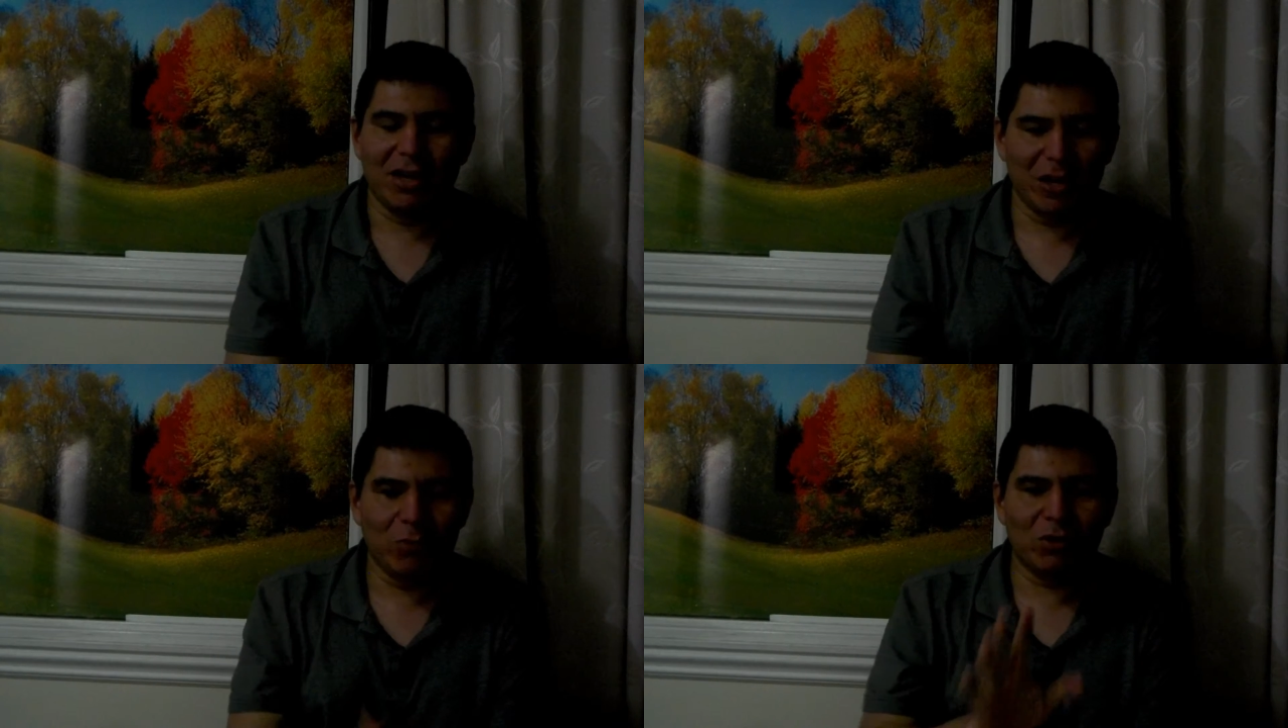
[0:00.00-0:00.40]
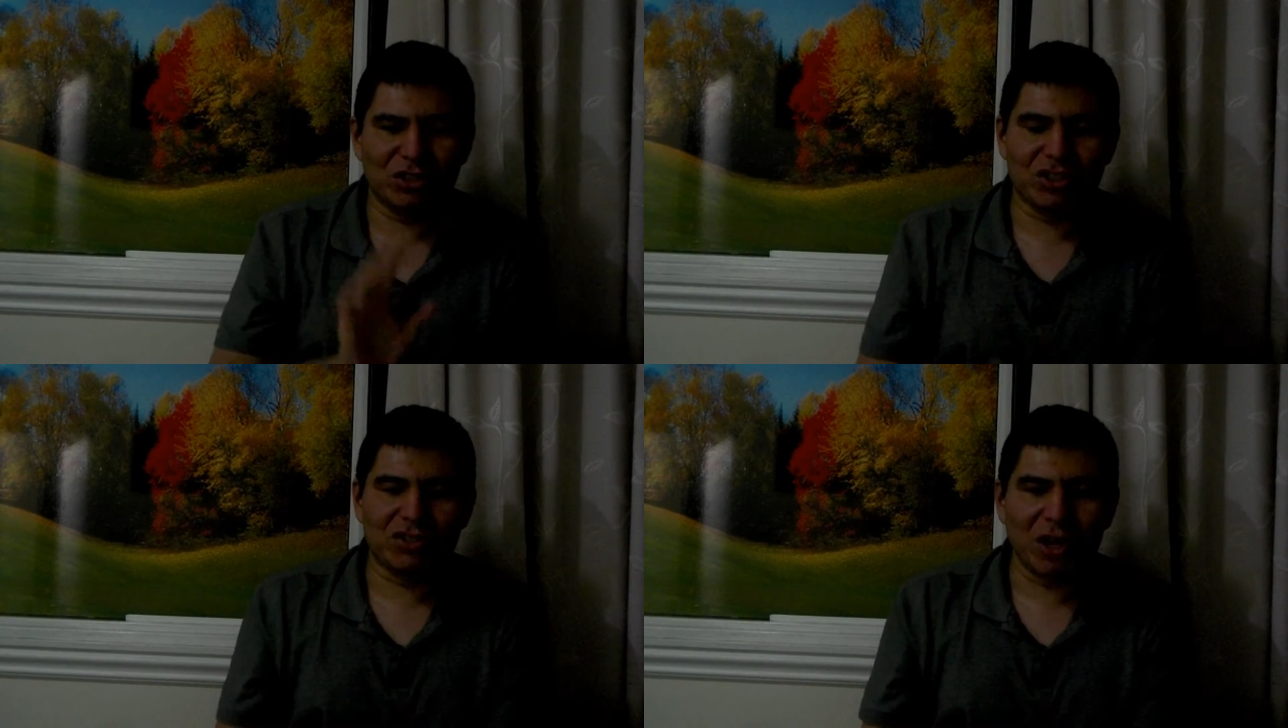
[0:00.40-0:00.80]
It was
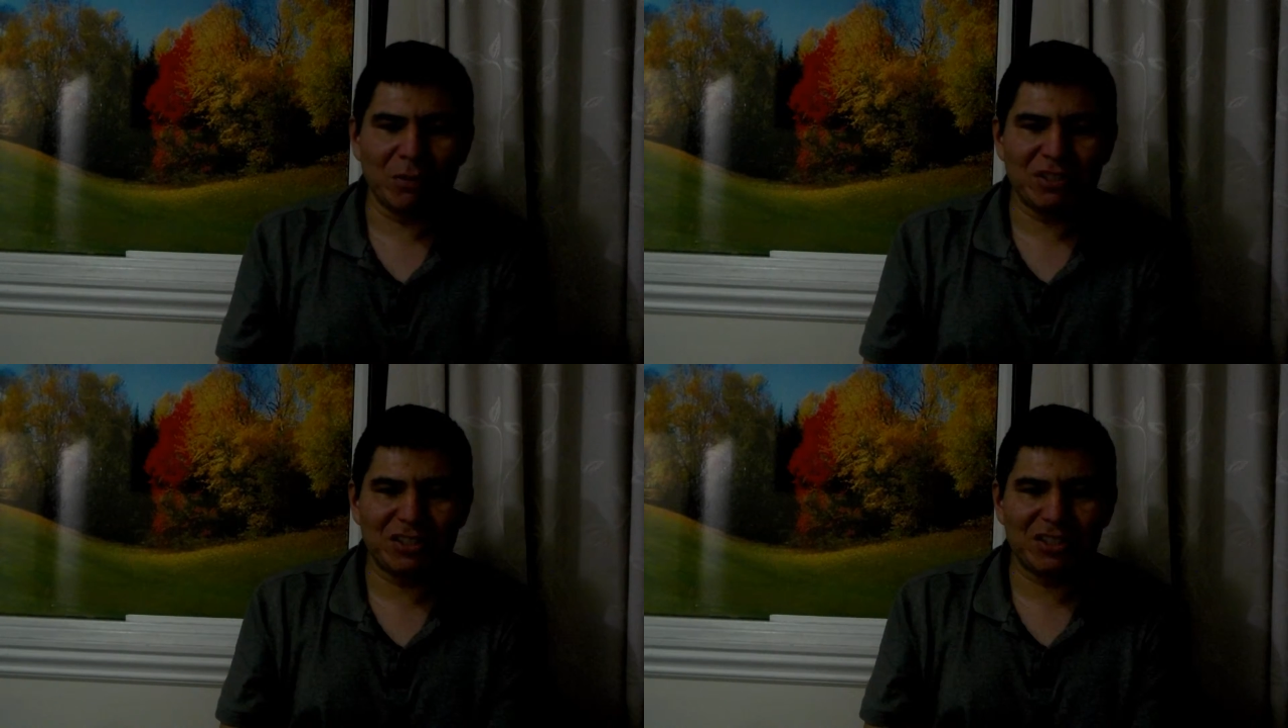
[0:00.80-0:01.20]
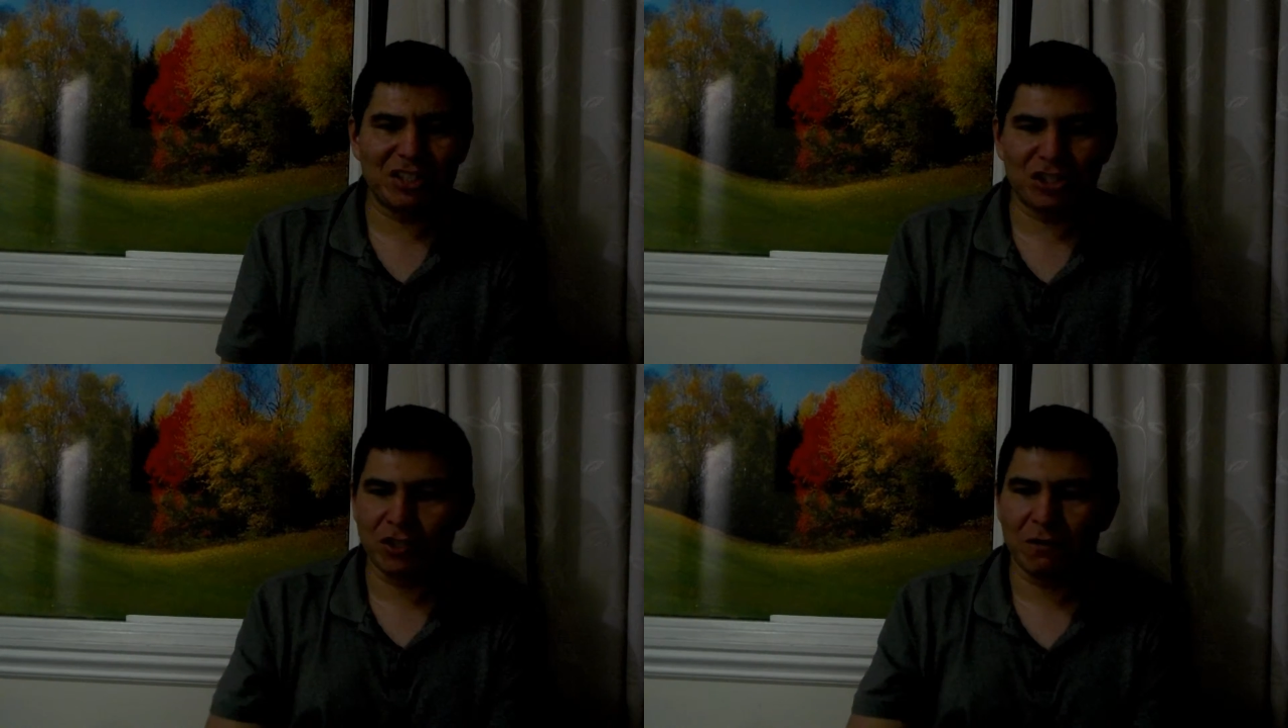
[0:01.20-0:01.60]
the dumbest
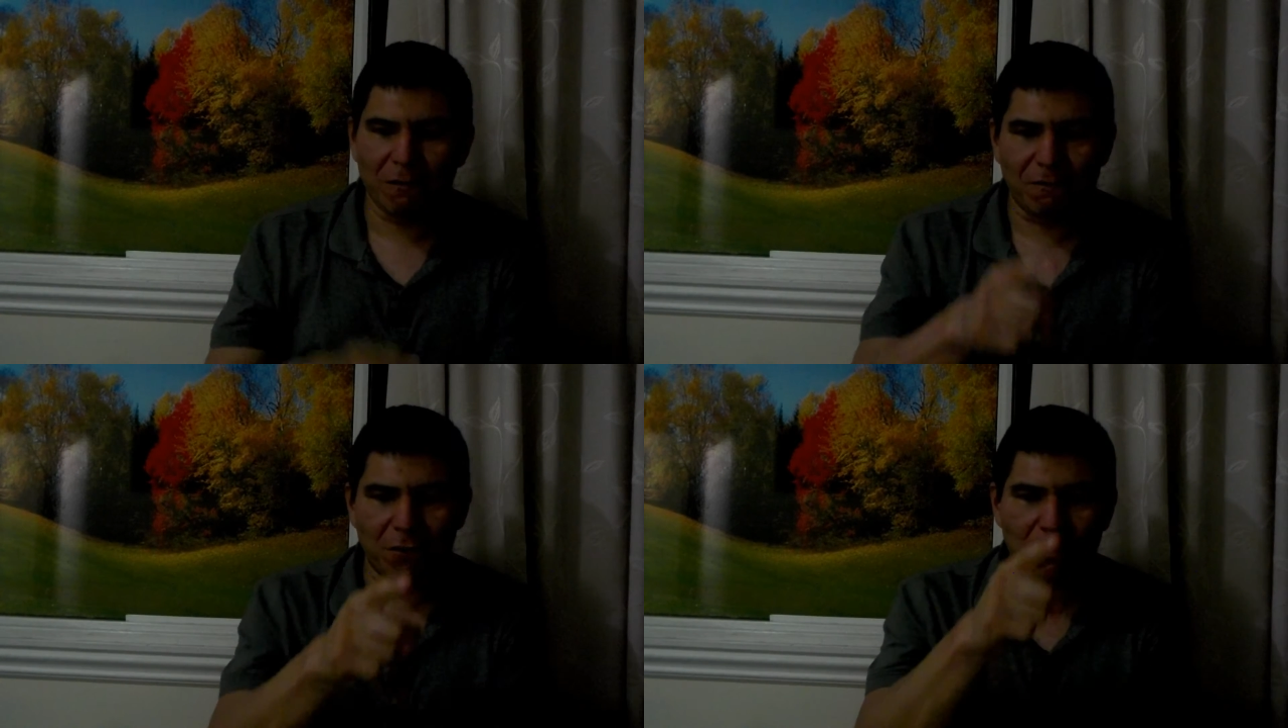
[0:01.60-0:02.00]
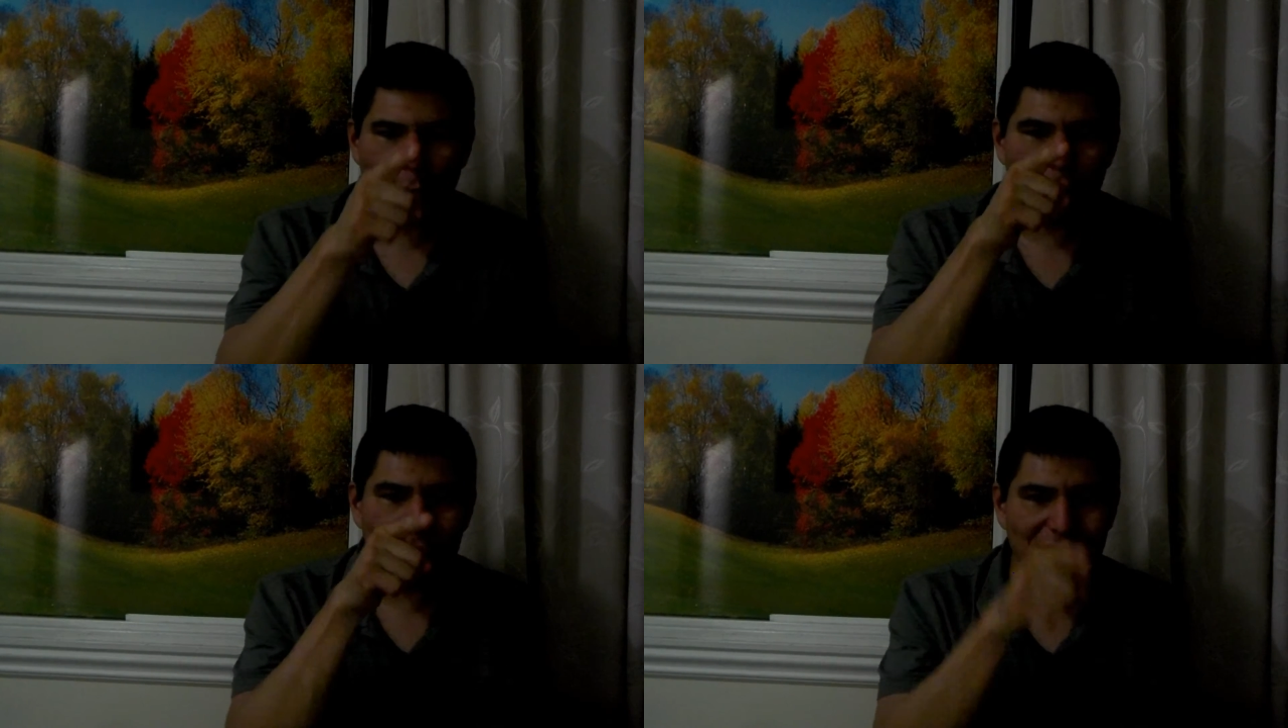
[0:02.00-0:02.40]
decision for both